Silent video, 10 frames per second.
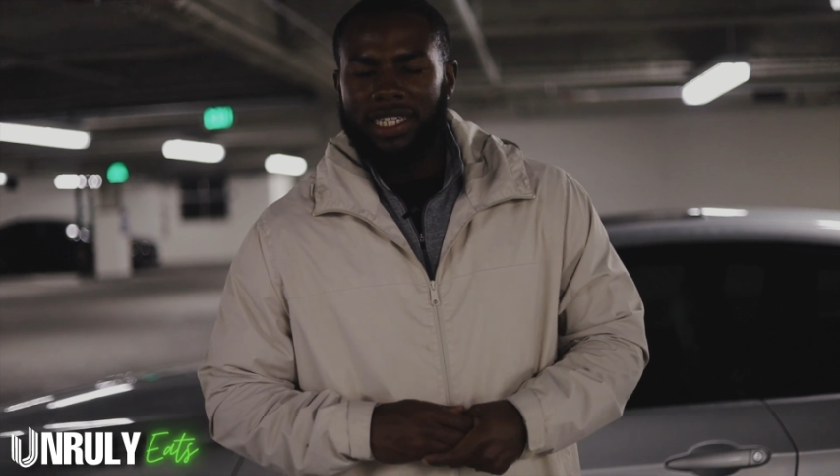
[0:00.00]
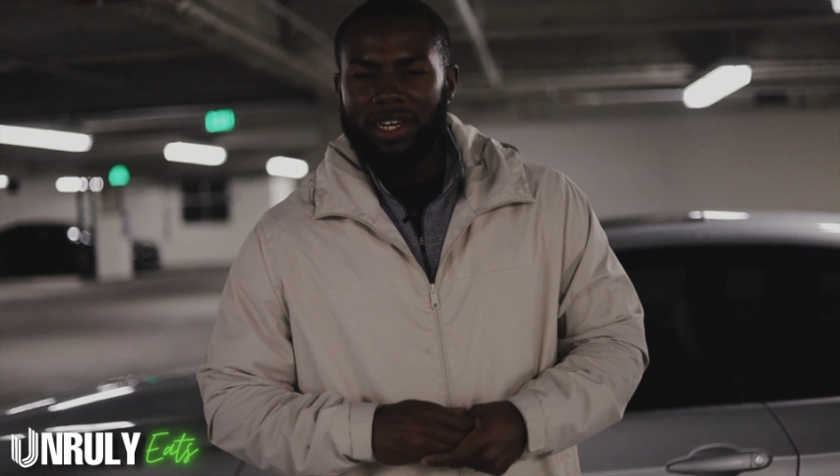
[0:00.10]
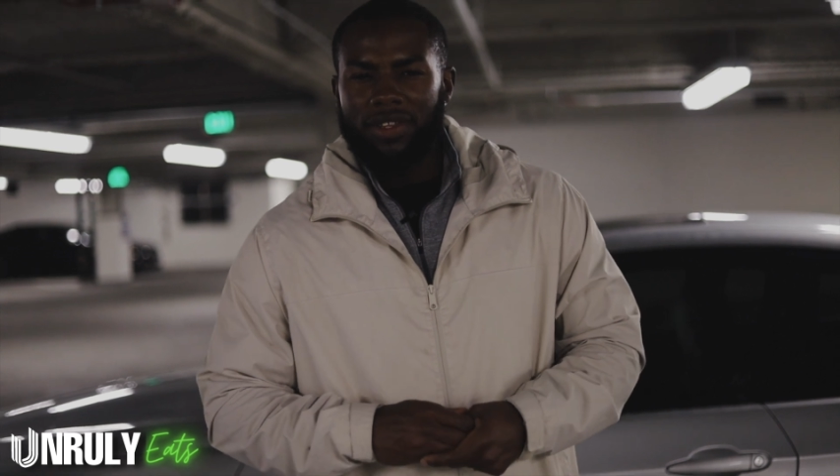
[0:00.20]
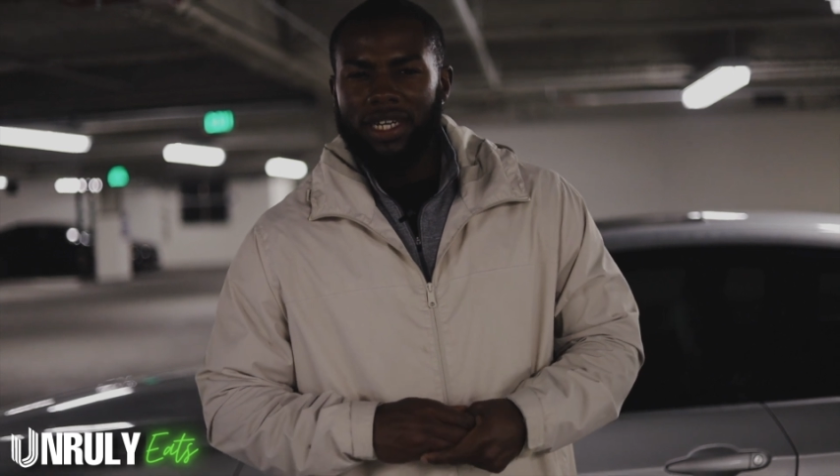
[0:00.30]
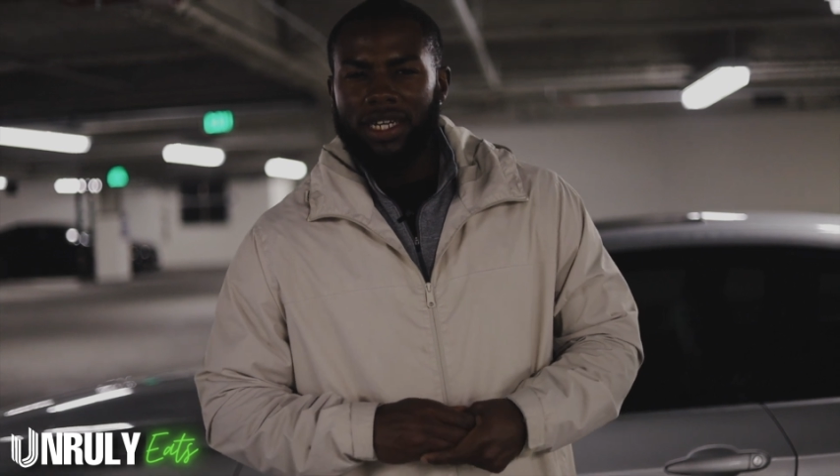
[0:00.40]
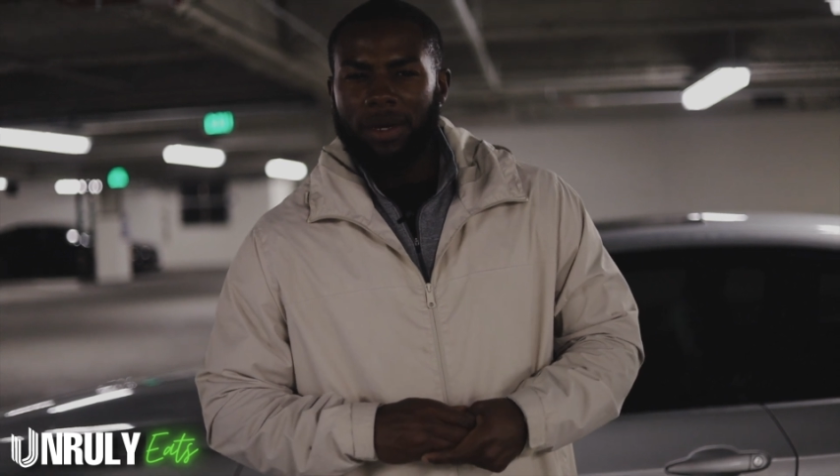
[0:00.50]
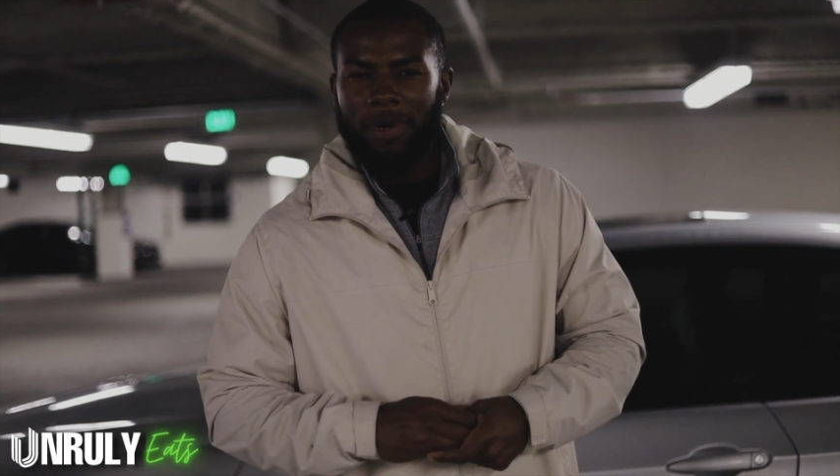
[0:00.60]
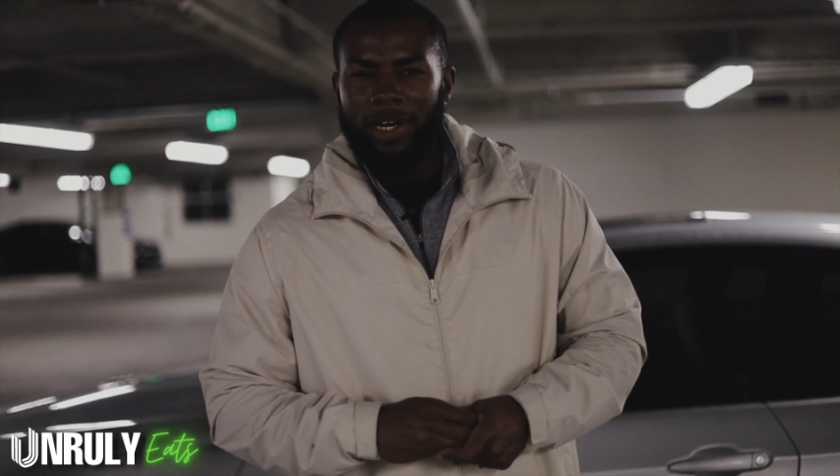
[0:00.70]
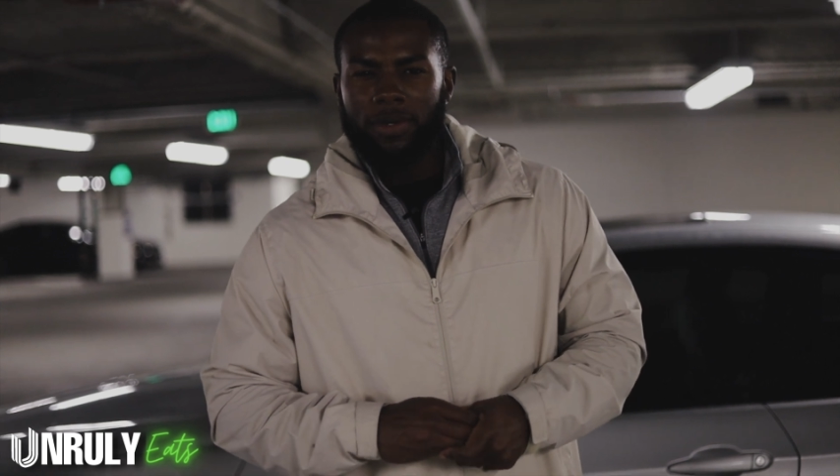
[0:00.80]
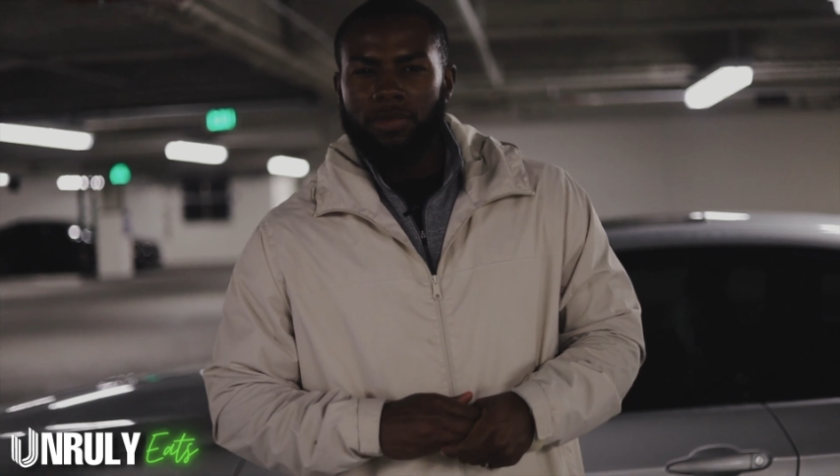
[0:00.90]
how they come
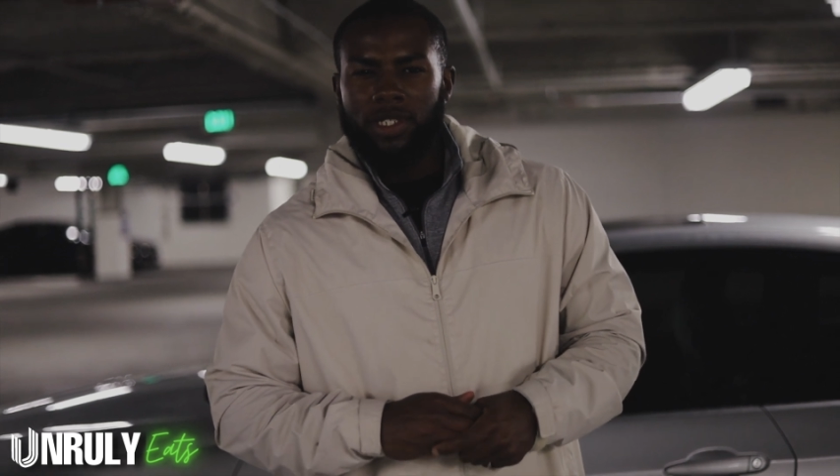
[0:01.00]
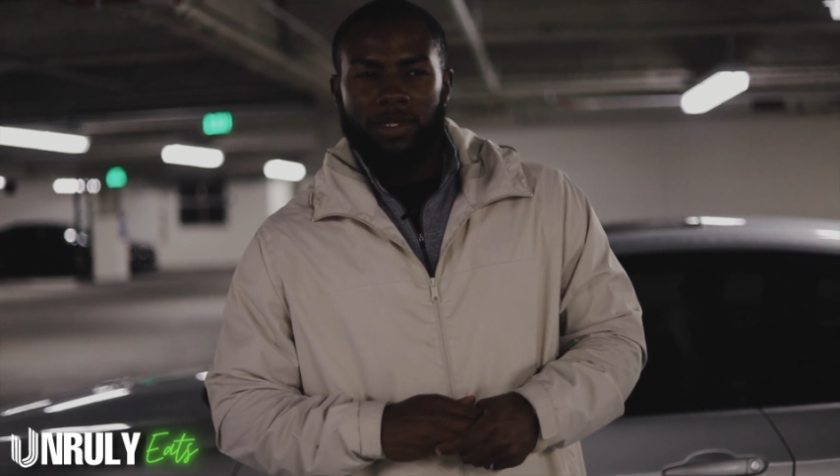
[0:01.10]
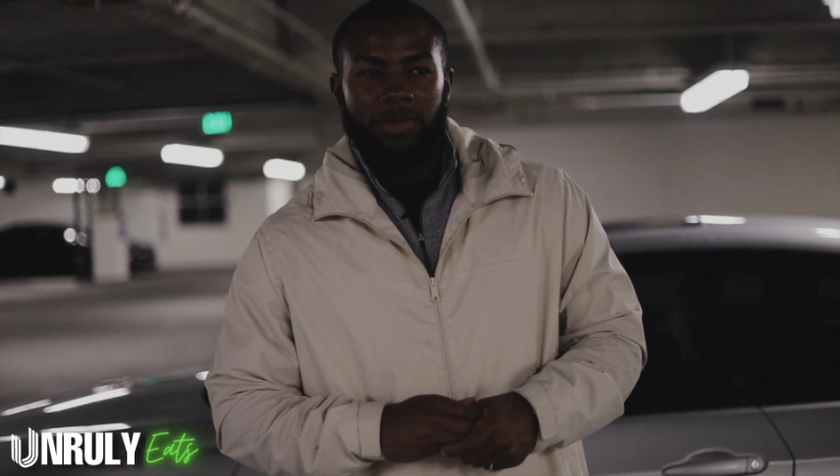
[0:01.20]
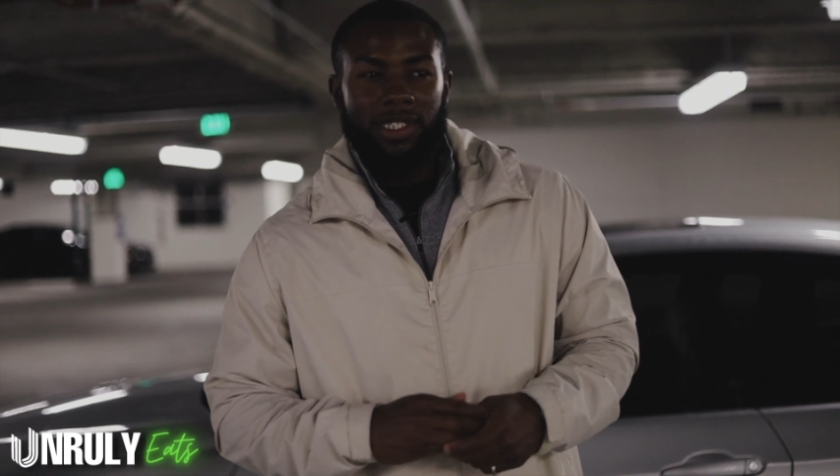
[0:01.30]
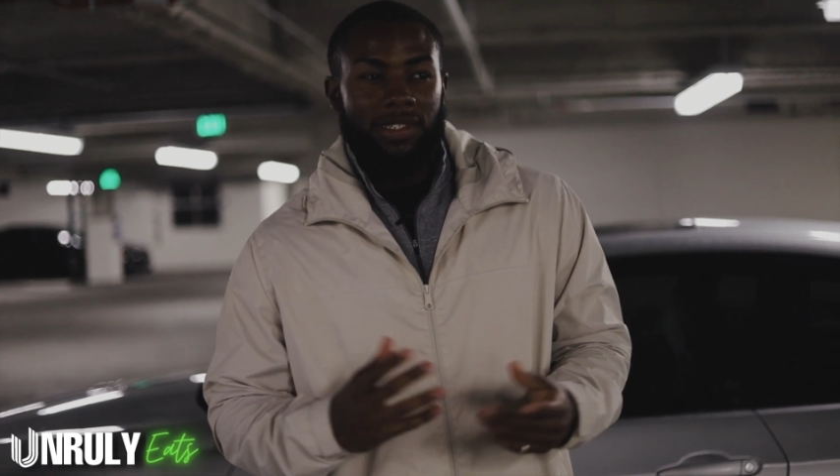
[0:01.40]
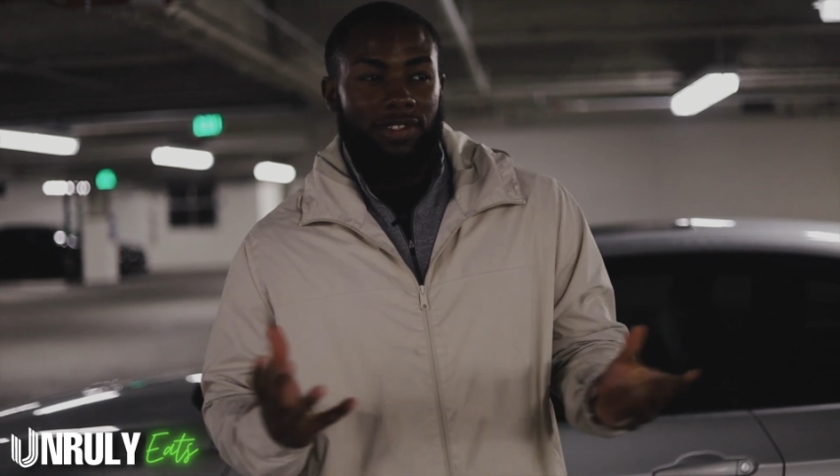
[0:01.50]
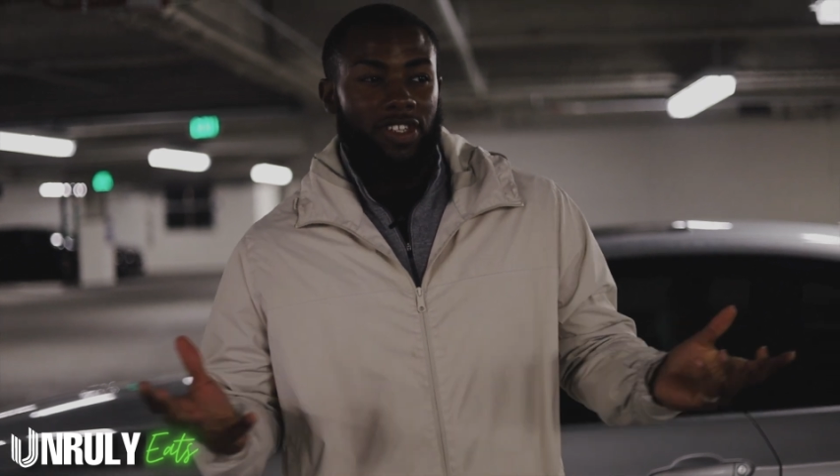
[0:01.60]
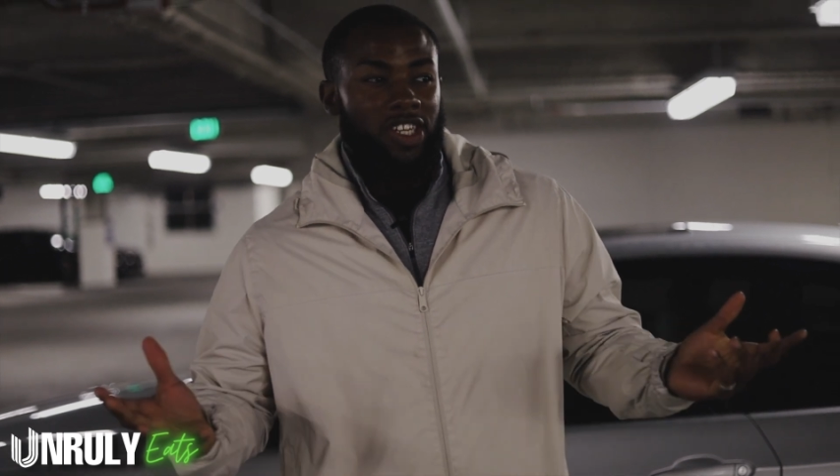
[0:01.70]
out, just because